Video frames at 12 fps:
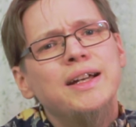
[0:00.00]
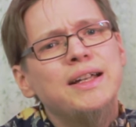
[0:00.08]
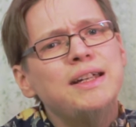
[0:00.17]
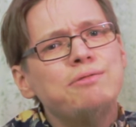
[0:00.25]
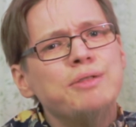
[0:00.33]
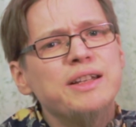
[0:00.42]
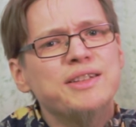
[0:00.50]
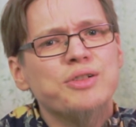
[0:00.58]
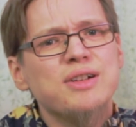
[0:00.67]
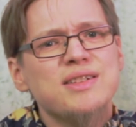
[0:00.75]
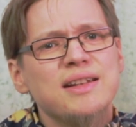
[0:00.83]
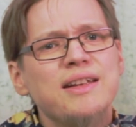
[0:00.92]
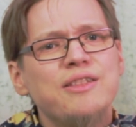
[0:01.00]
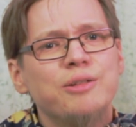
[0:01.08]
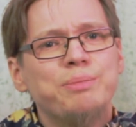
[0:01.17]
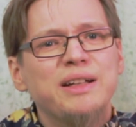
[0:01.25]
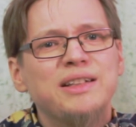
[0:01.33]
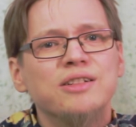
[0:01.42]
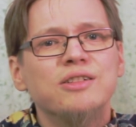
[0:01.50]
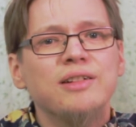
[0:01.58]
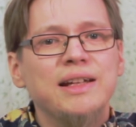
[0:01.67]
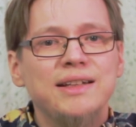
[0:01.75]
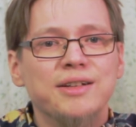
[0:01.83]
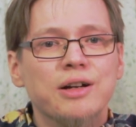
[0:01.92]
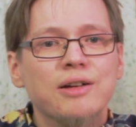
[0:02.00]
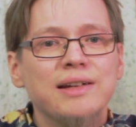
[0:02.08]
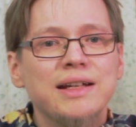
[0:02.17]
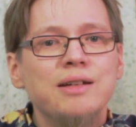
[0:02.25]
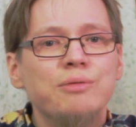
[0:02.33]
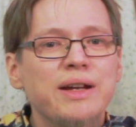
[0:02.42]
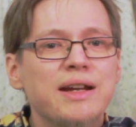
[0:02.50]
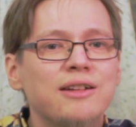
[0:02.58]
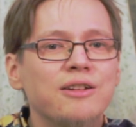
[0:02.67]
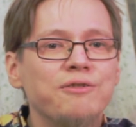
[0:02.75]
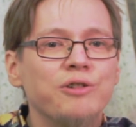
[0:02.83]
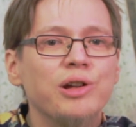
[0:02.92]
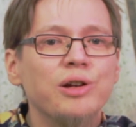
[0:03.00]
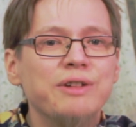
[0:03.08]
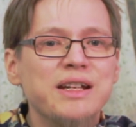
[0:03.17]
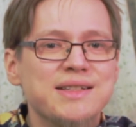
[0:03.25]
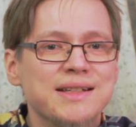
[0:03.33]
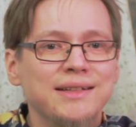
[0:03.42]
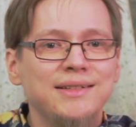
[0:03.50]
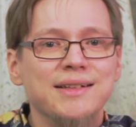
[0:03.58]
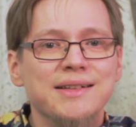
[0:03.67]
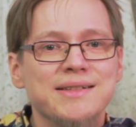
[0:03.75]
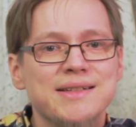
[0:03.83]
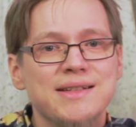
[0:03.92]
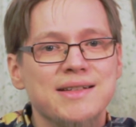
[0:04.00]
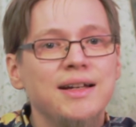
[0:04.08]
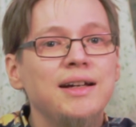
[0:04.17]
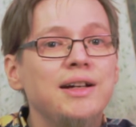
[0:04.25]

If we translate the pattern literally, we get the following sentences.